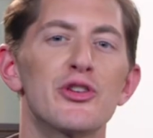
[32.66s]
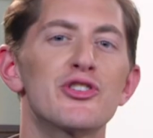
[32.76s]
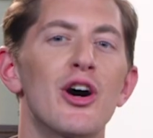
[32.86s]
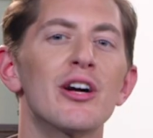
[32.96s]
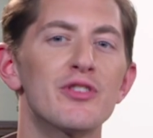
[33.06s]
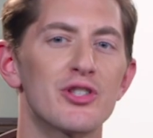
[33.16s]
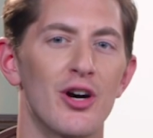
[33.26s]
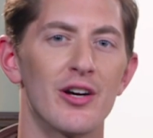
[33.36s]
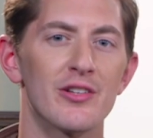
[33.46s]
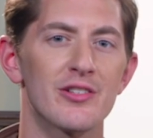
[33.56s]
The Song of
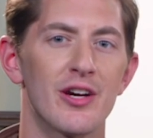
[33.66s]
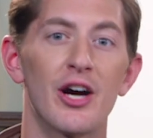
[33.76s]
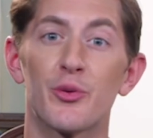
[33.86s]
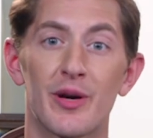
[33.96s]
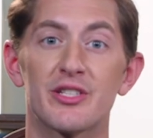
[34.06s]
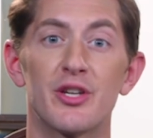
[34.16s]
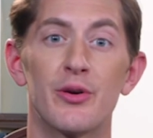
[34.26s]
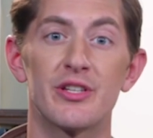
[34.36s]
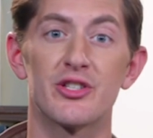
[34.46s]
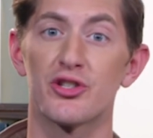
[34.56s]
Songs, otherwise
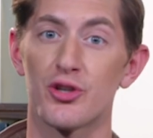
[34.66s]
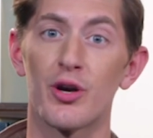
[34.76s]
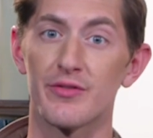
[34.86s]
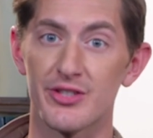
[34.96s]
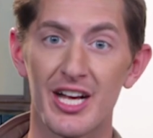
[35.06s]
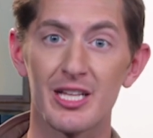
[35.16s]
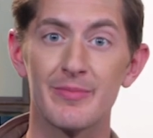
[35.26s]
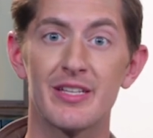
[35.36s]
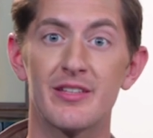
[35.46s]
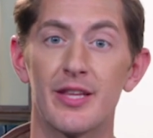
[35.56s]
known as the Song of
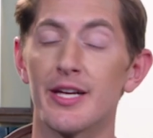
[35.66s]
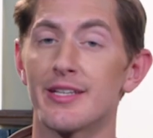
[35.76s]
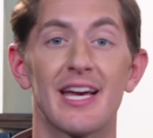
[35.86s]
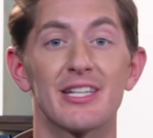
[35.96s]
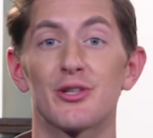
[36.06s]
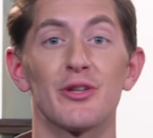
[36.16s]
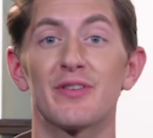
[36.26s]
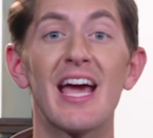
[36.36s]
Solomon, the Canticle of